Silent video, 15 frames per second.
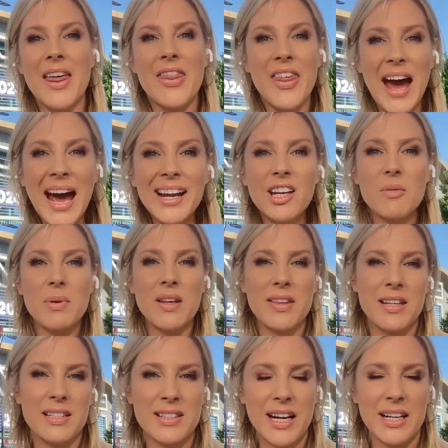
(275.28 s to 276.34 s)
that could be
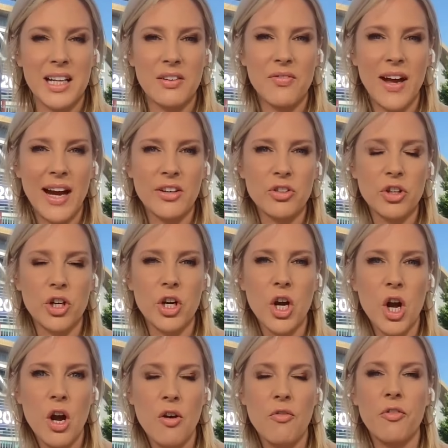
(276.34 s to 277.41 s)
the deciding
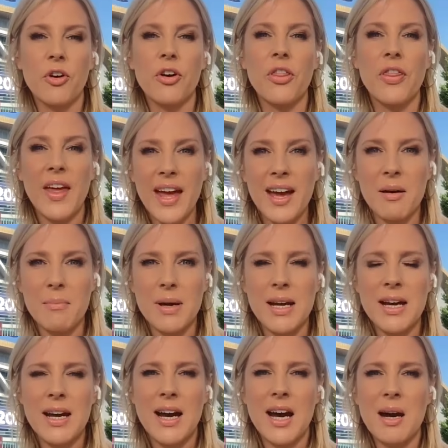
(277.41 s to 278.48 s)
factor for them,
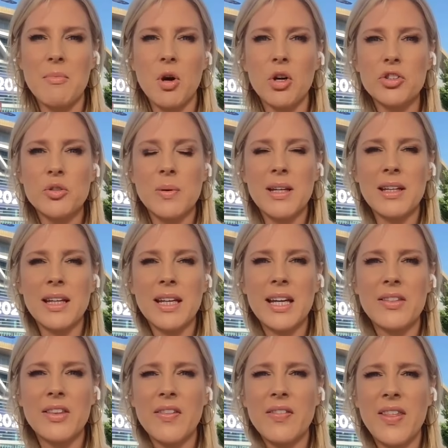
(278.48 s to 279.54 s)

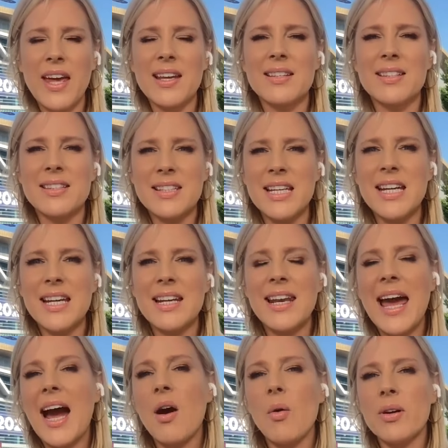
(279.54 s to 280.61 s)
ultimately, that they see
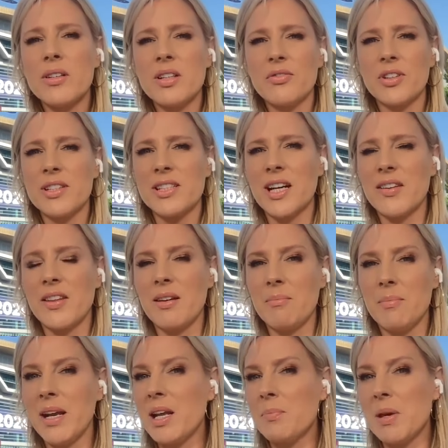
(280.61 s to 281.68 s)
now a different side that
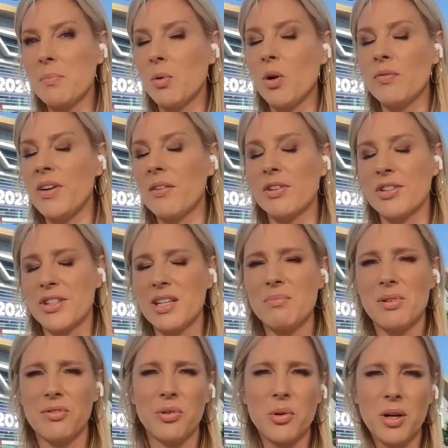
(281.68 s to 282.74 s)
many people have never seen
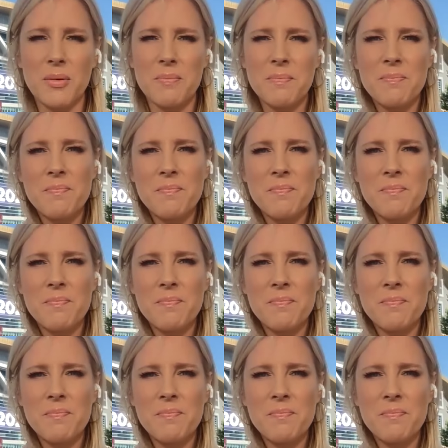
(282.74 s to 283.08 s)
before.